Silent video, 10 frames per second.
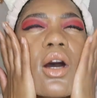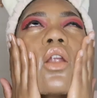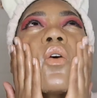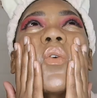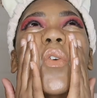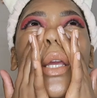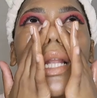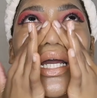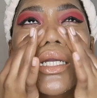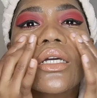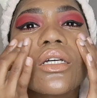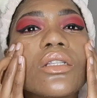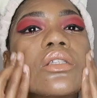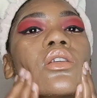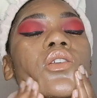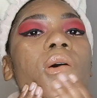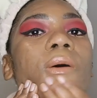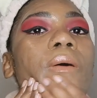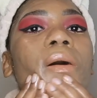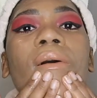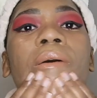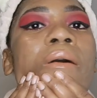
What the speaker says: I don't feel like it, so